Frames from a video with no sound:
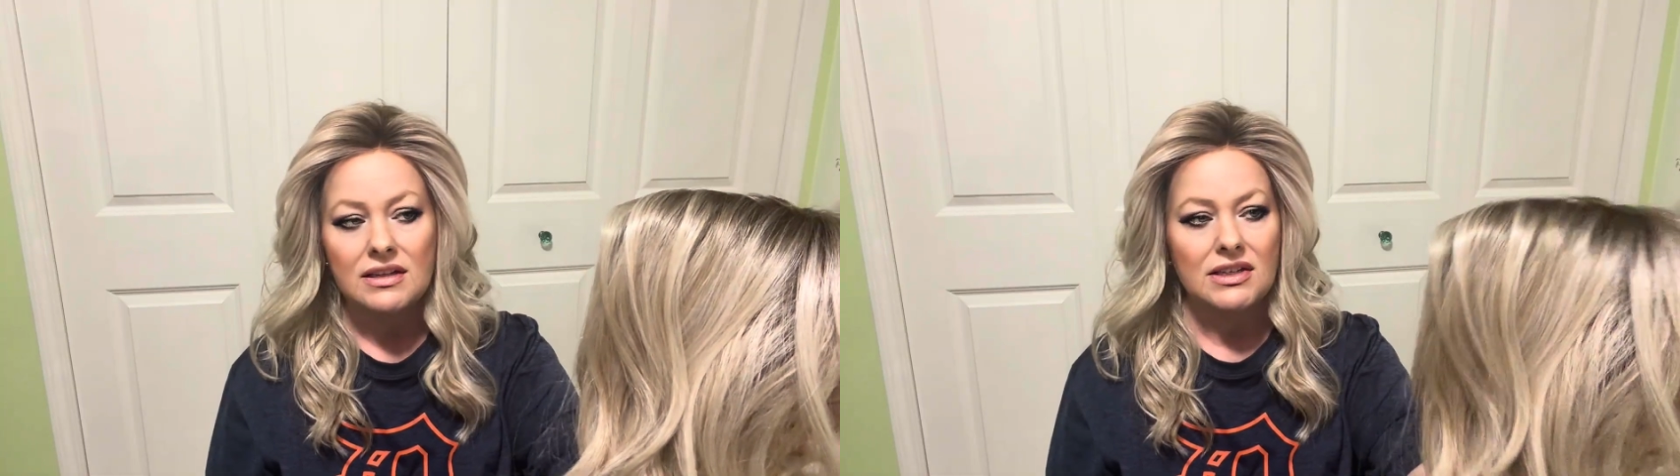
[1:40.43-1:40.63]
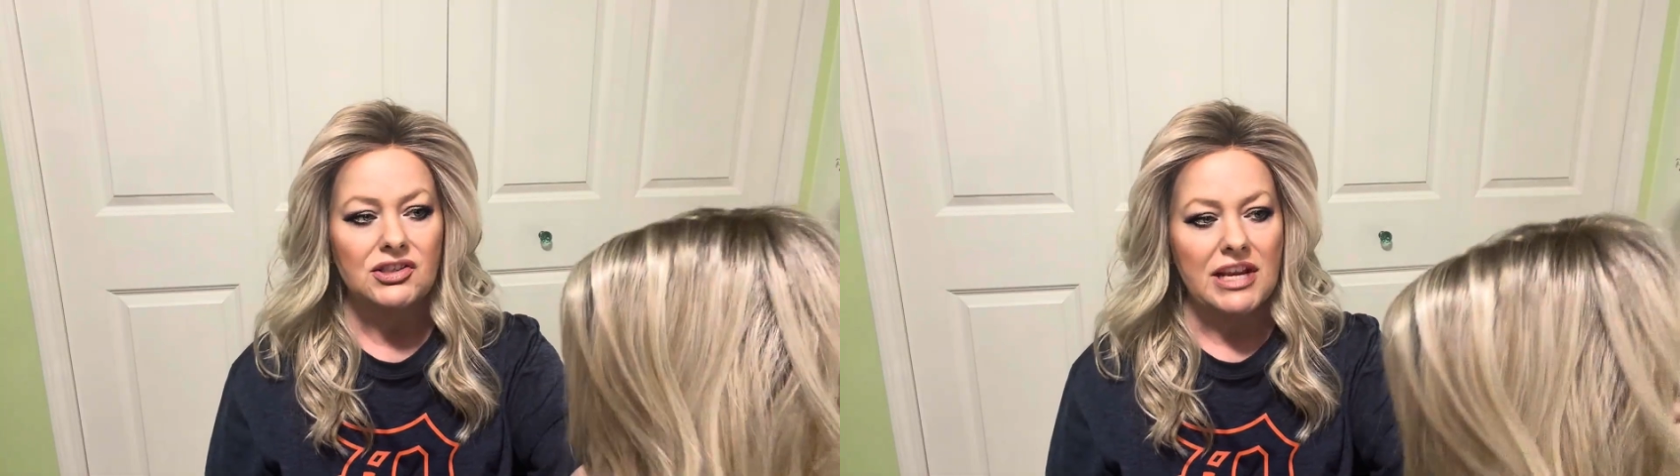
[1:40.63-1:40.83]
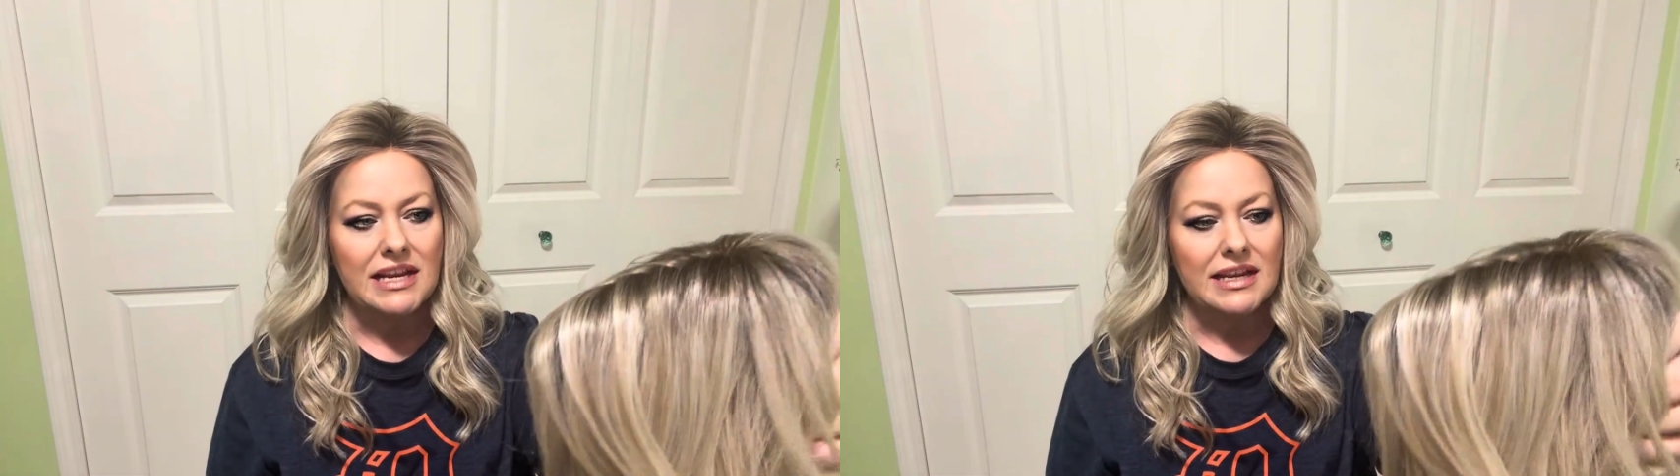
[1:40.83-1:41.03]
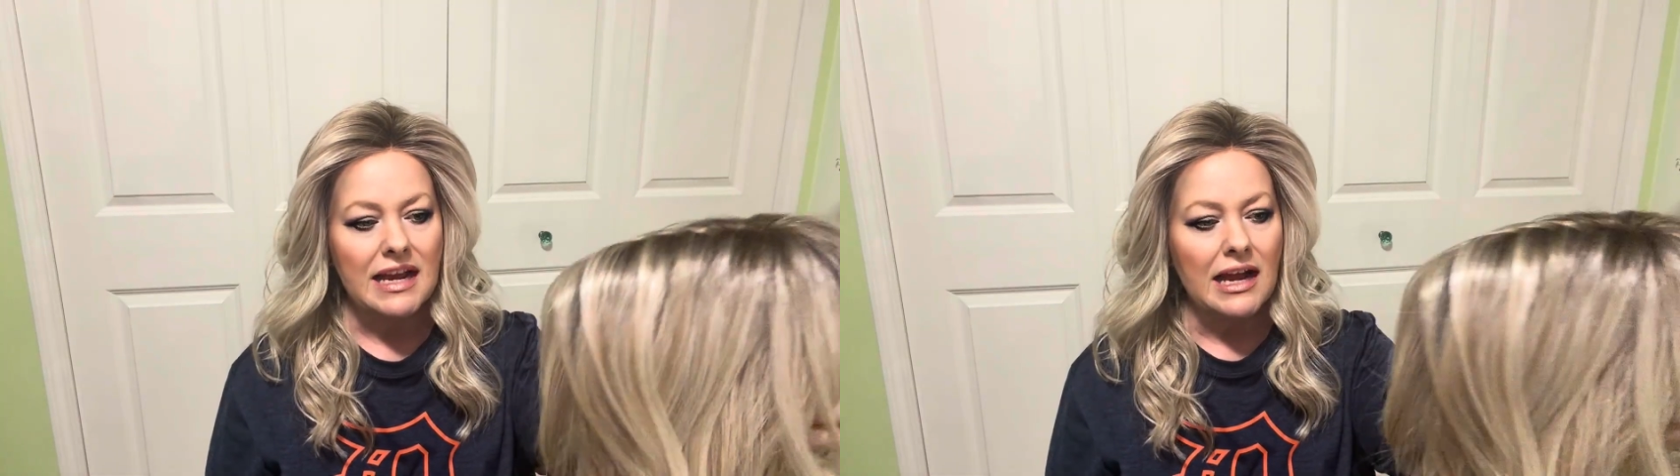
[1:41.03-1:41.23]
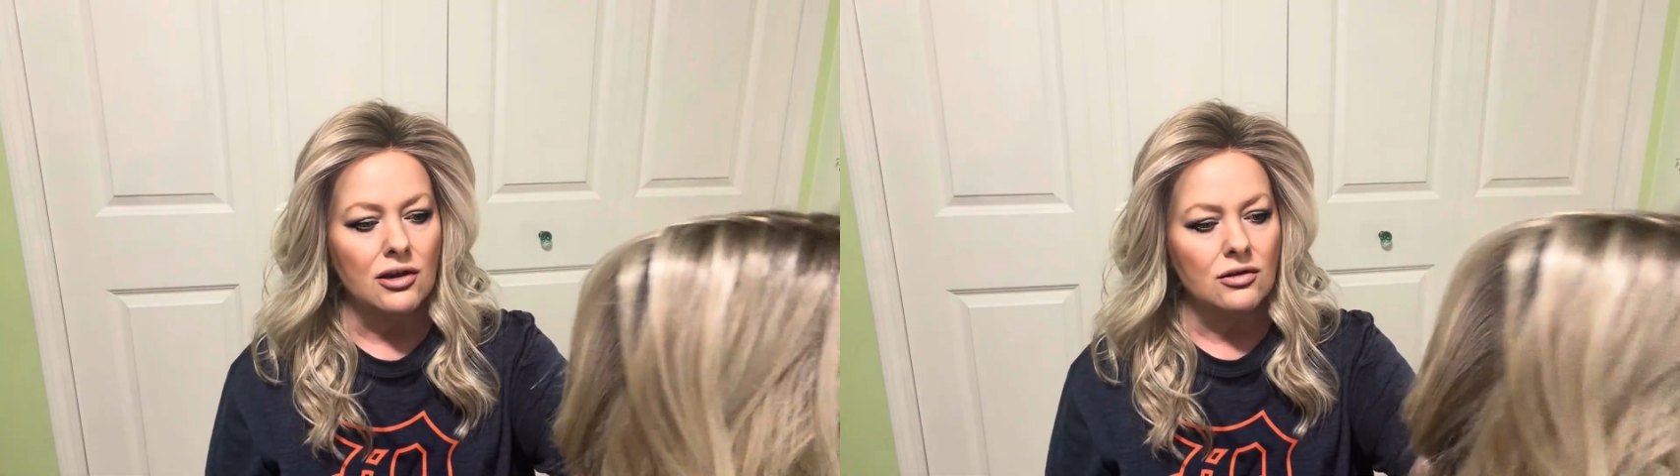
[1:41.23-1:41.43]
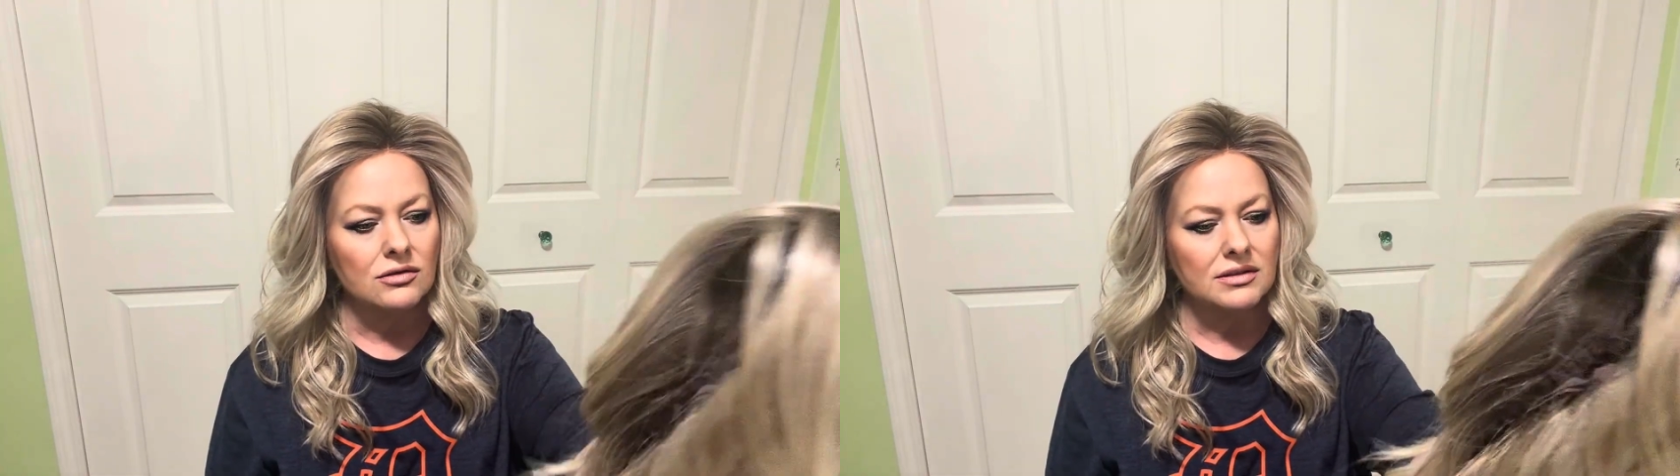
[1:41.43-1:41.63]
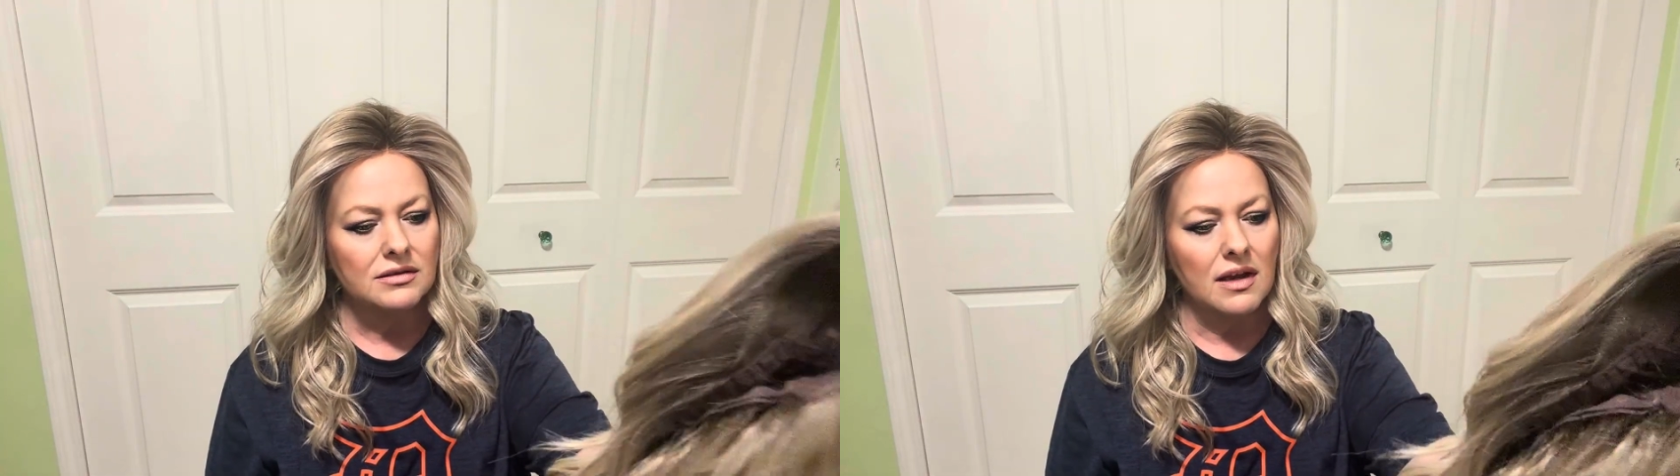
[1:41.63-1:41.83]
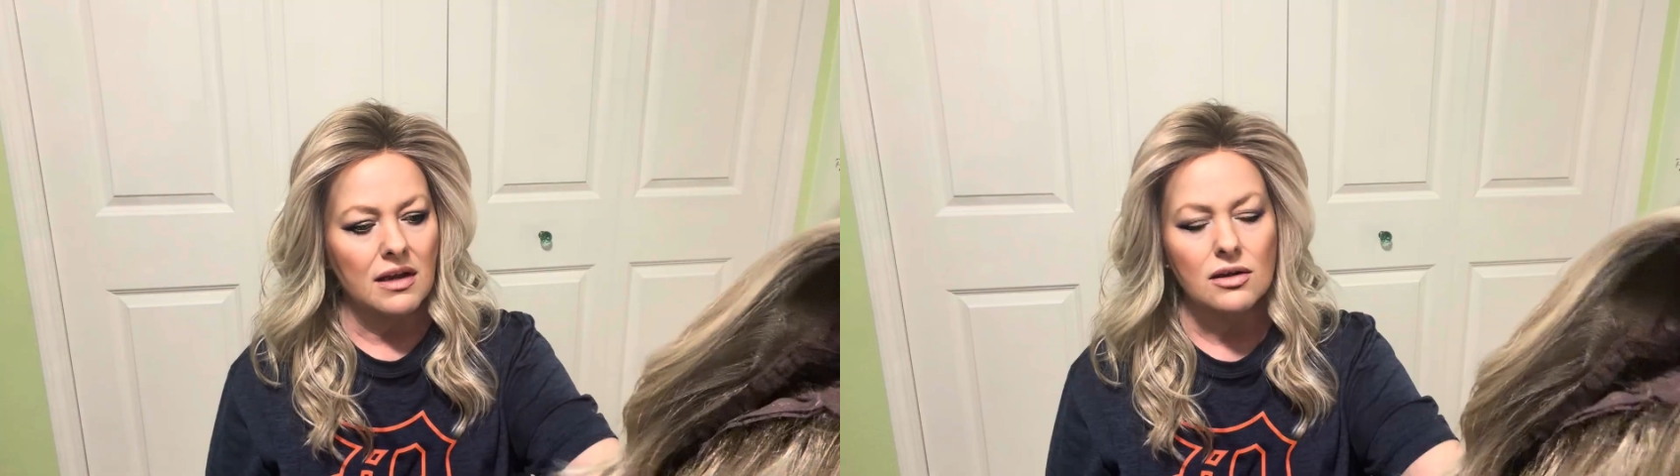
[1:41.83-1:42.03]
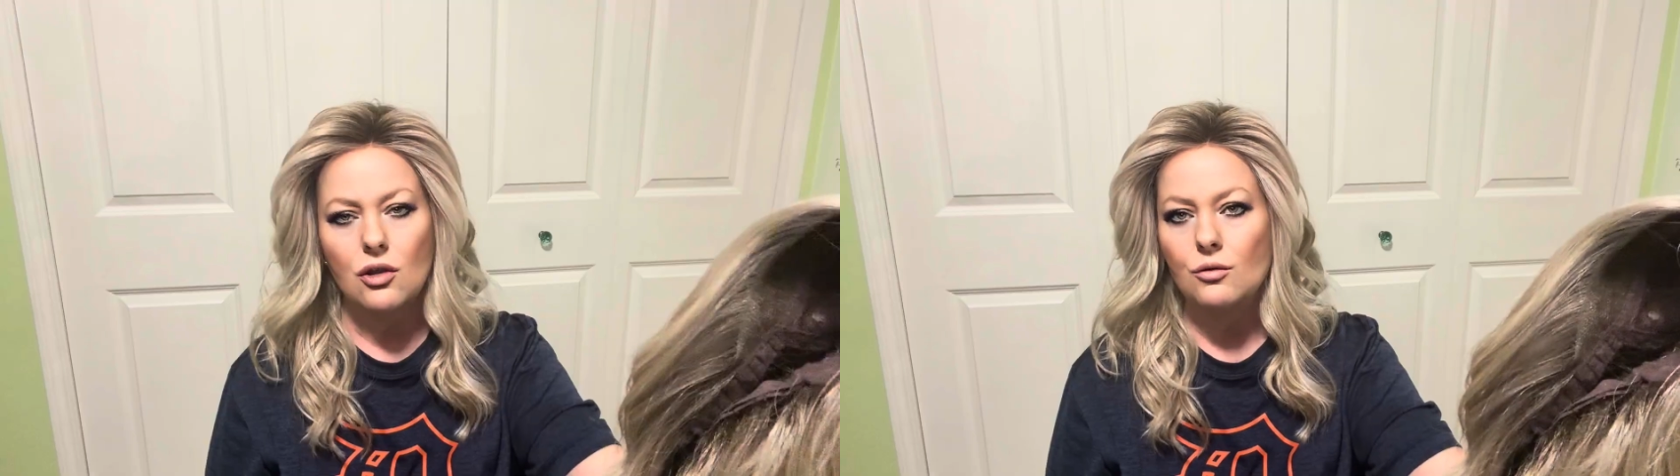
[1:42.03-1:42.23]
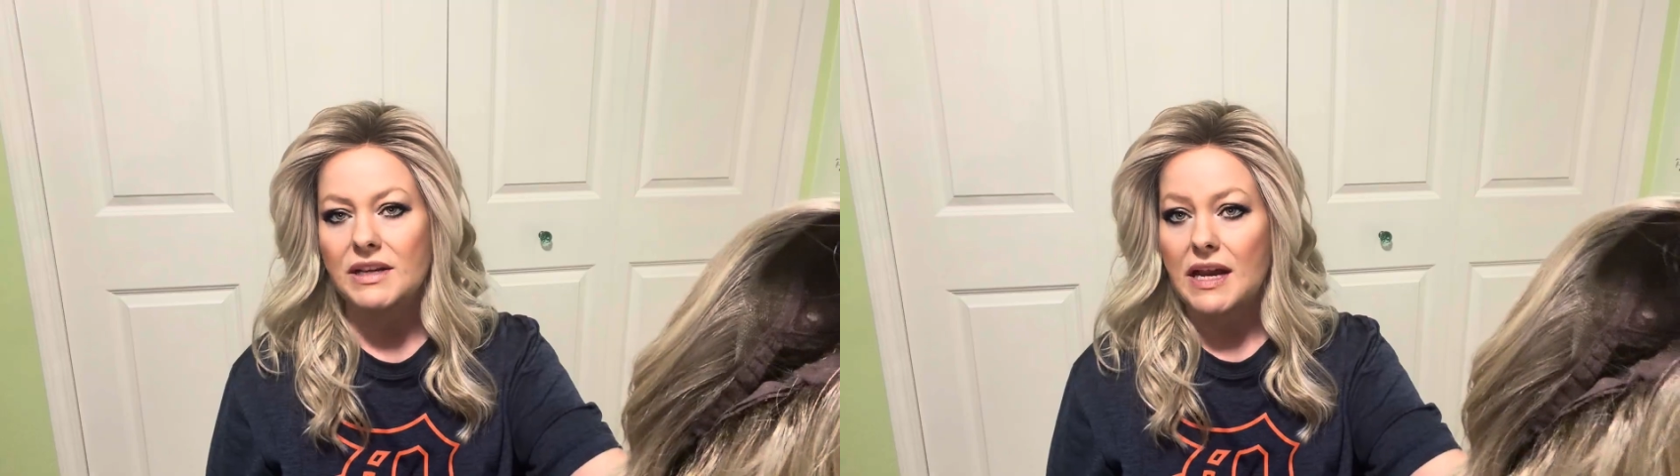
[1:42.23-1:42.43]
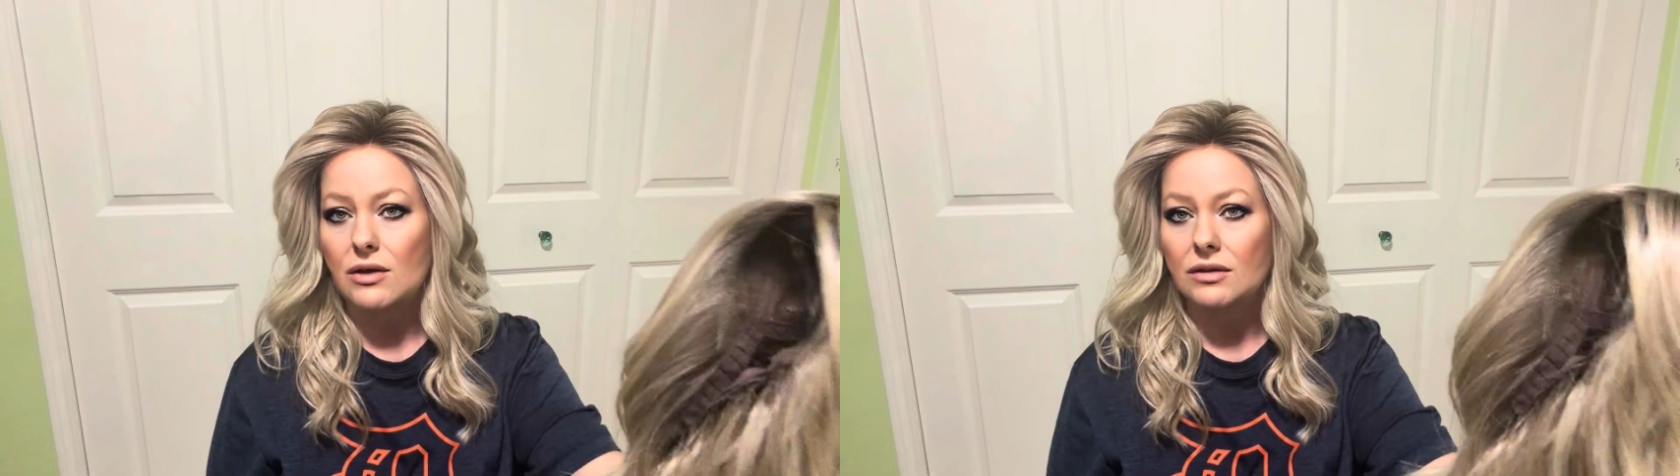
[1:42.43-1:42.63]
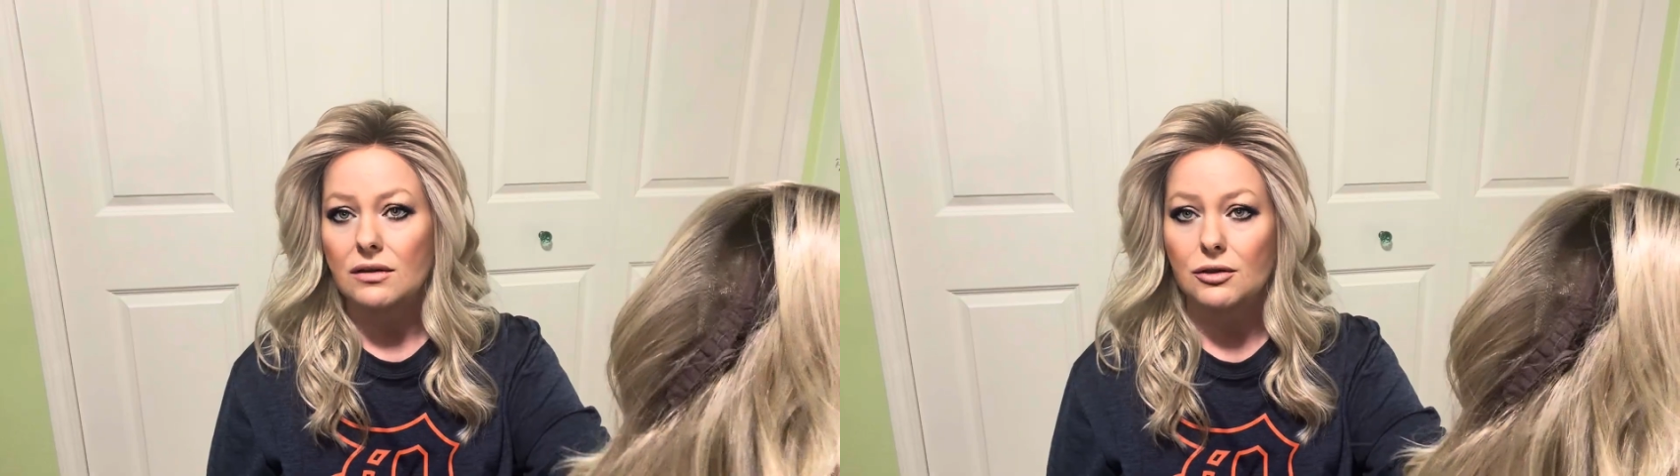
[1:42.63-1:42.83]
shake it out, comb it out a little